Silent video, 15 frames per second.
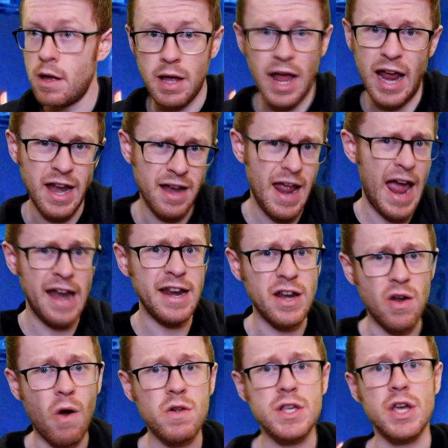in any
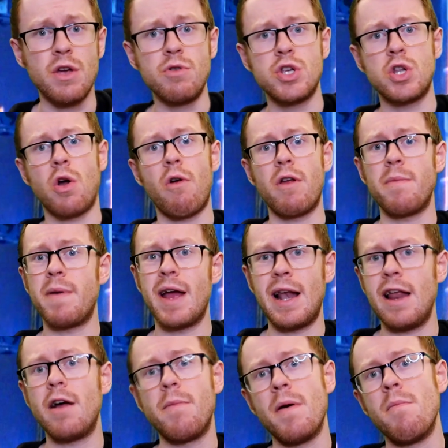Doctor Who story be a
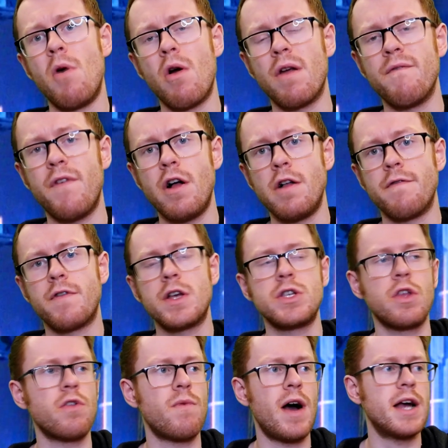little bit more involved, because
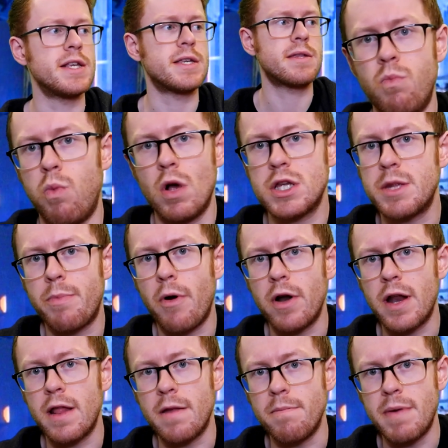otherwise what's the
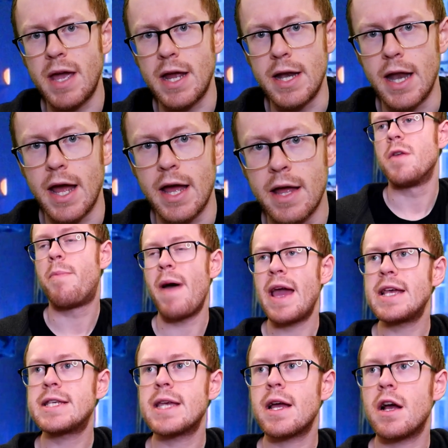point in them being there? The
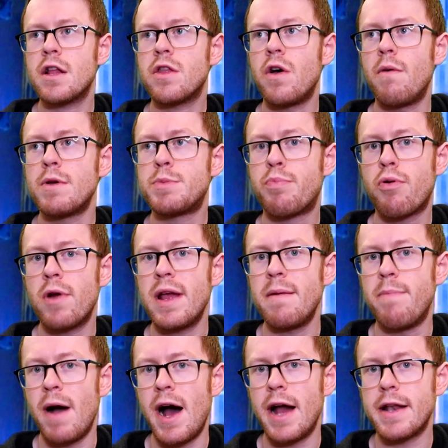pacing I thought was pretty
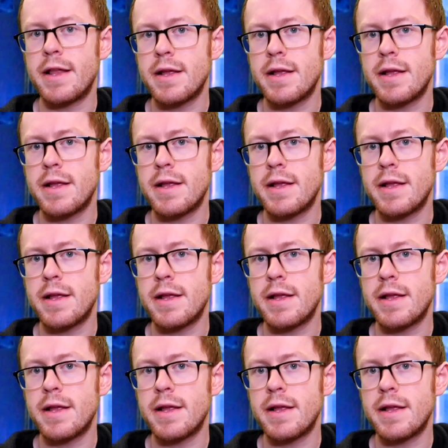bad